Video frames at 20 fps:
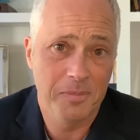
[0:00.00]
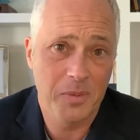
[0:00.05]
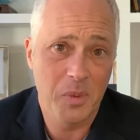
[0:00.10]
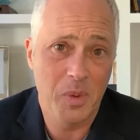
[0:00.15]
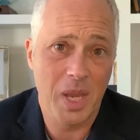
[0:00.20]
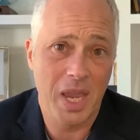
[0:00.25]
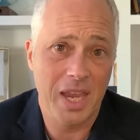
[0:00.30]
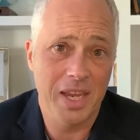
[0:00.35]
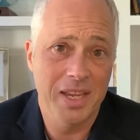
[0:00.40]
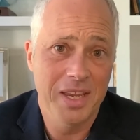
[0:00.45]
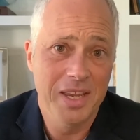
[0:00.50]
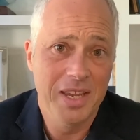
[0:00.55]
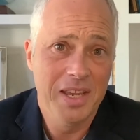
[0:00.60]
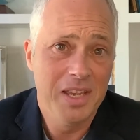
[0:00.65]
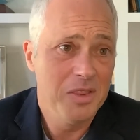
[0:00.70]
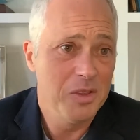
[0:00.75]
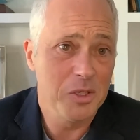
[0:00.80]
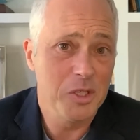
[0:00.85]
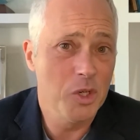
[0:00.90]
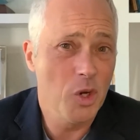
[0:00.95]
Okay,
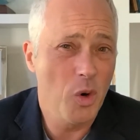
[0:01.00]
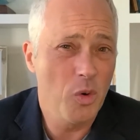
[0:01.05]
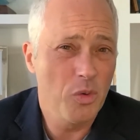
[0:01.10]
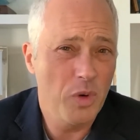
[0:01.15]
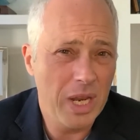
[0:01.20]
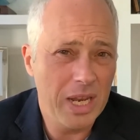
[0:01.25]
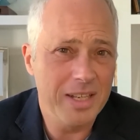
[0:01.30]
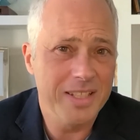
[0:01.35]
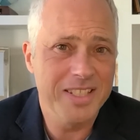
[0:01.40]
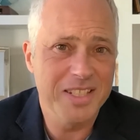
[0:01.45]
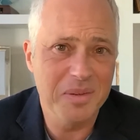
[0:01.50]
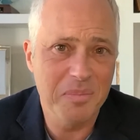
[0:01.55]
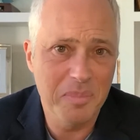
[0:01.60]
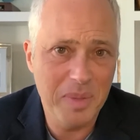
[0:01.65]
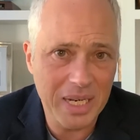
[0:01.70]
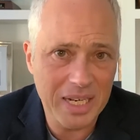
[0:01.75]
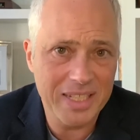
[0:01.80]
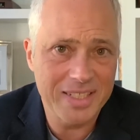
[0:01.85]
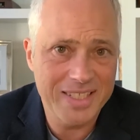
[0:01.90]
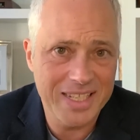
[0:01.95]
there's no real
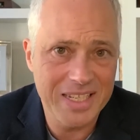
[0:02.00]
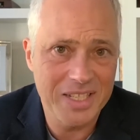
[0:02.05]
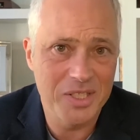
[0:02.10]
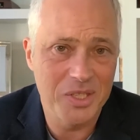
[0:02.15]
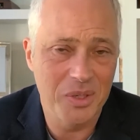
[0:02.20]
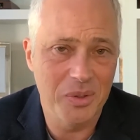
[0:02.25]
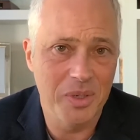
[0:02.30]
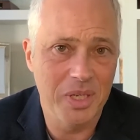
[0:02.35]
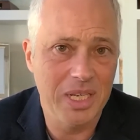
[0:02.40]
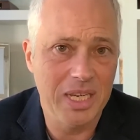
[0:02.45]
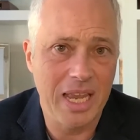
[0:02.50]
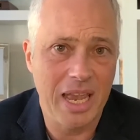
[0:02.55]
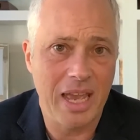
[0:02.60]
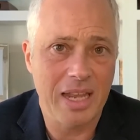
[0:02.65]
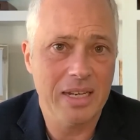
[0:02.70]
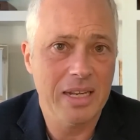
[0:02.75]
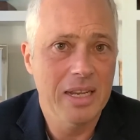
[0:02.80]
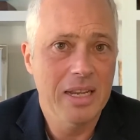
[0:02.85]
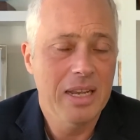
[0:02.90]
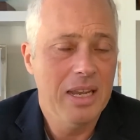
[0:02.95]
stability to it
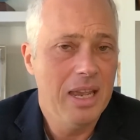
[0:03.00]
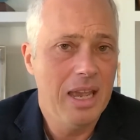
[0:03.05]
yet.